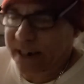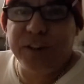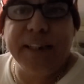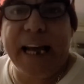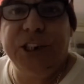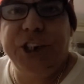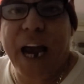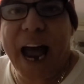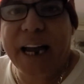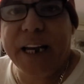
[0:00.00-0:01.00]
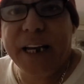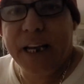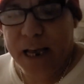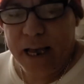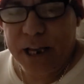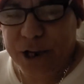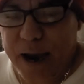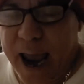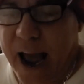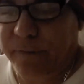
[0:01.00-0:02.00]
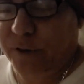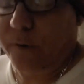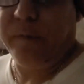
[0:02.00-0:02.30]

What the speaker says: that jack. You have to